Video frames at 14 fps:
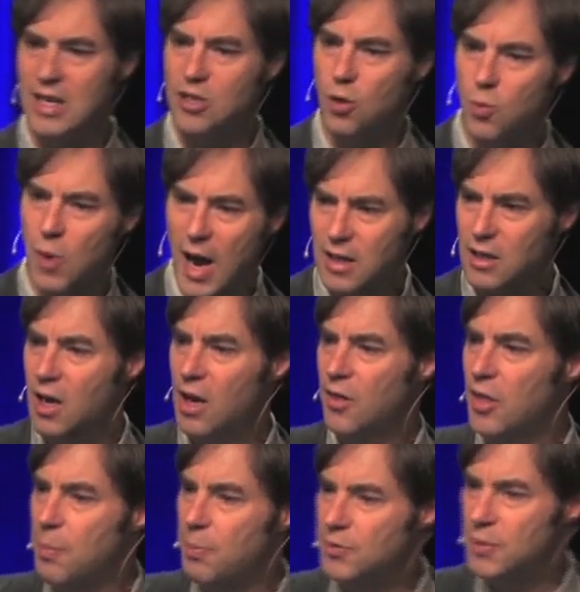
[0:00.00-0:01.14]
They direct
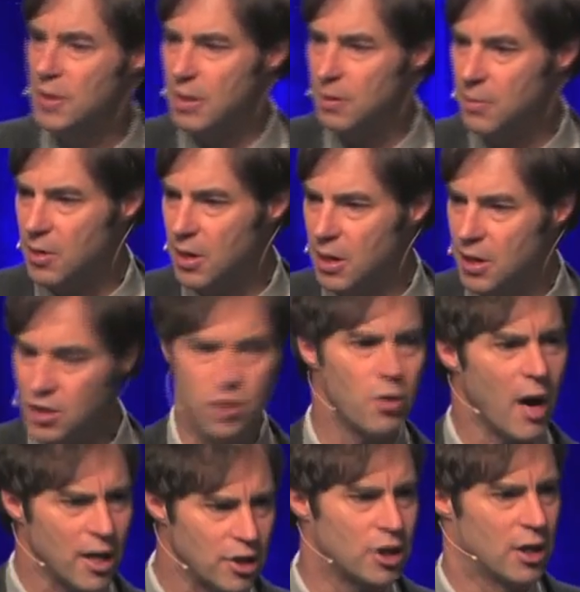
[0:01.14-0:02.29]
the, the, the
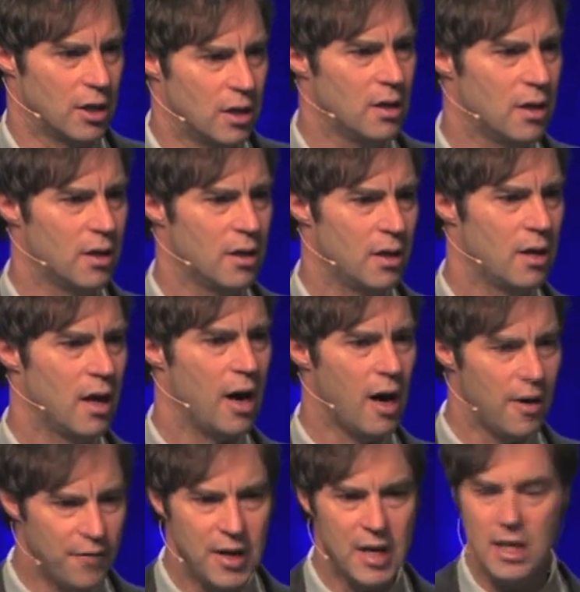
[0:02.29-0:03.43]
construction
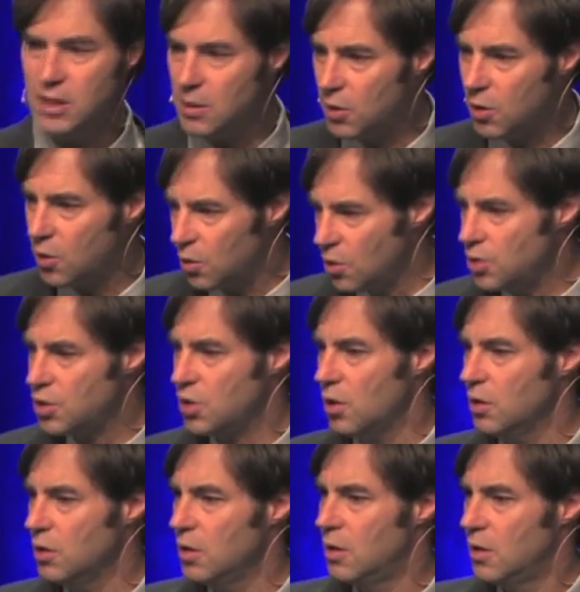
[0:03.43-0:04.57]
of these
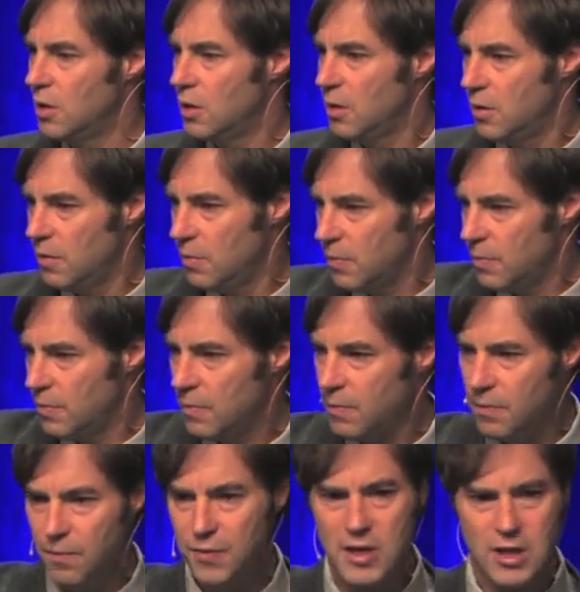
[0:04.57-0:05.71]
crucial
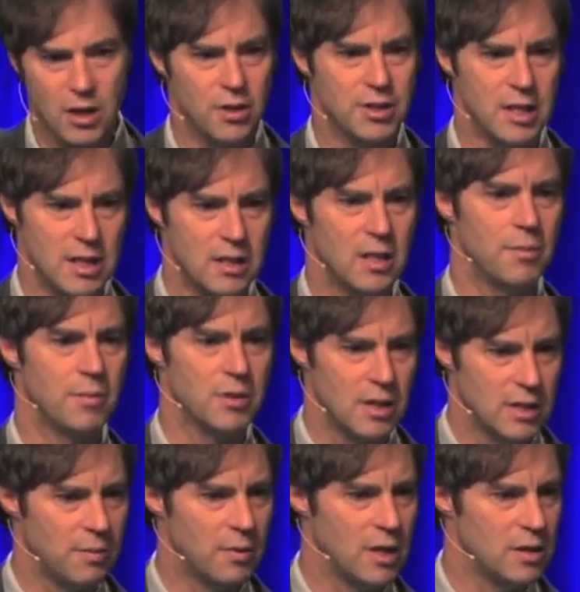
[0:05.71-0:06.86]
physical systems,
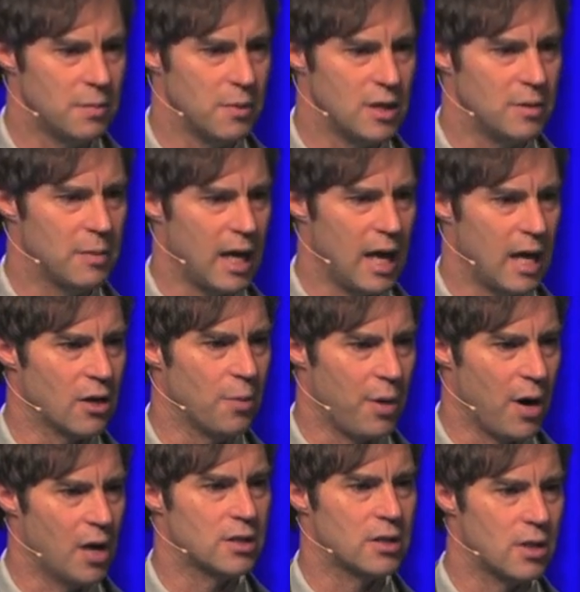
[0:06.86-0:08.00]
these, these, these mechanical
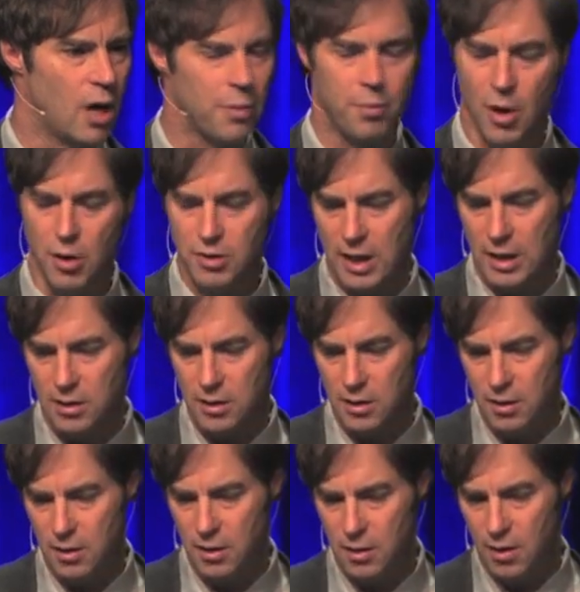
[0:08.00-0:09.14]
parts called
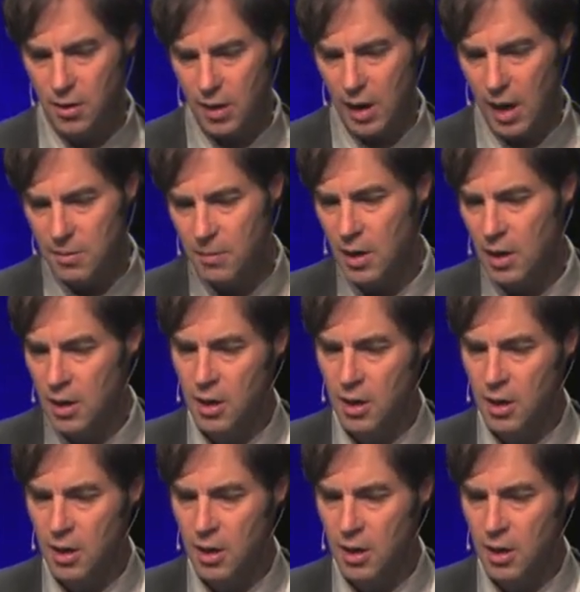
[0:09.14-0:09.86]
proteins. Okay?